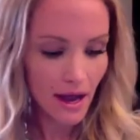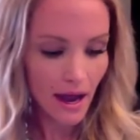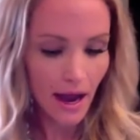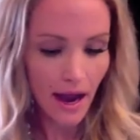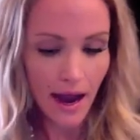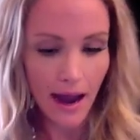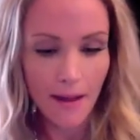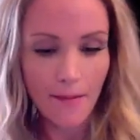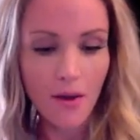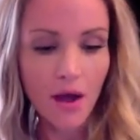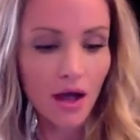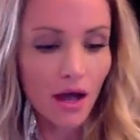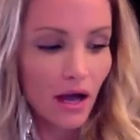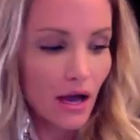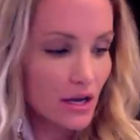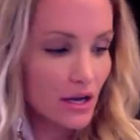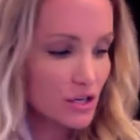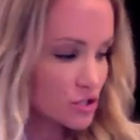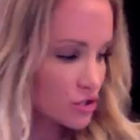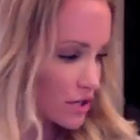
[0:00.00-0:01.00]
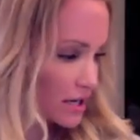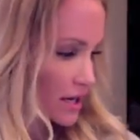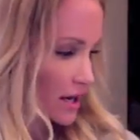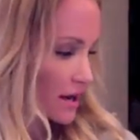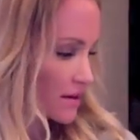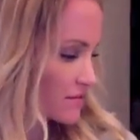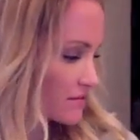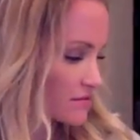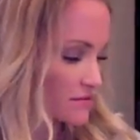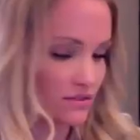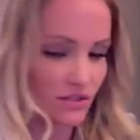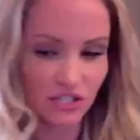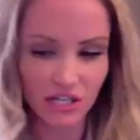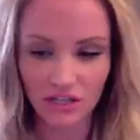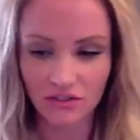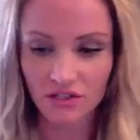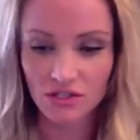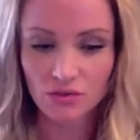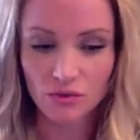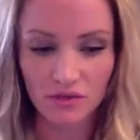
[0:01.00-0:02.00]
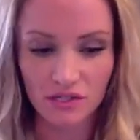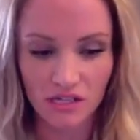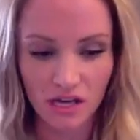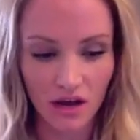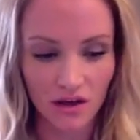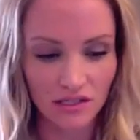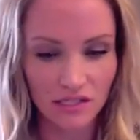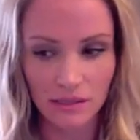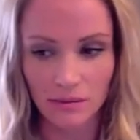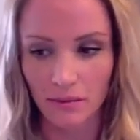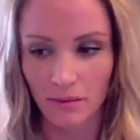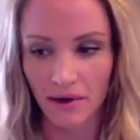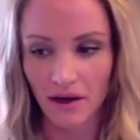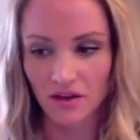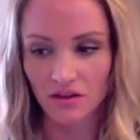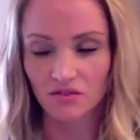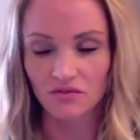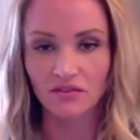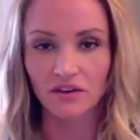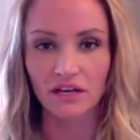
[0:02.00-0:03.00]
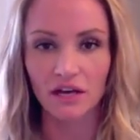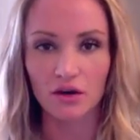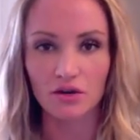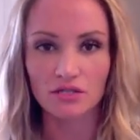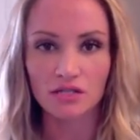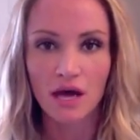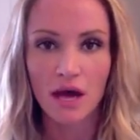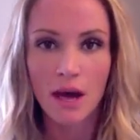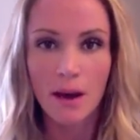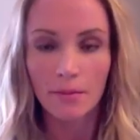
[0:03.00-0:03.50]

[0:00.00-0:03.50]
A trick, I've shared this on some of my other videos,